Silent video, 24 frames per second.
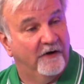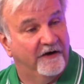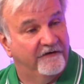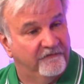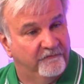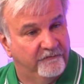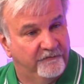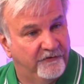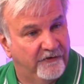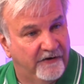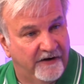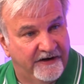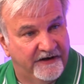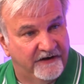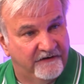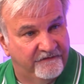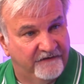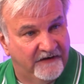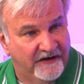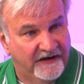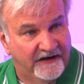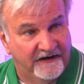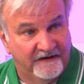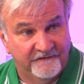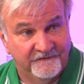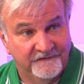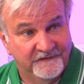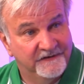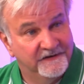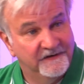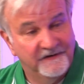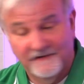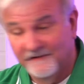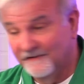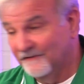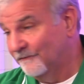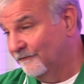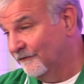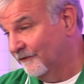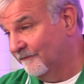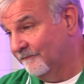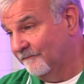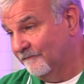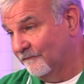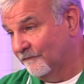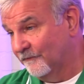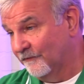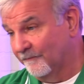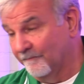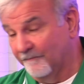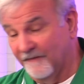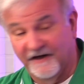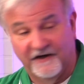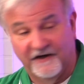away from 285. We're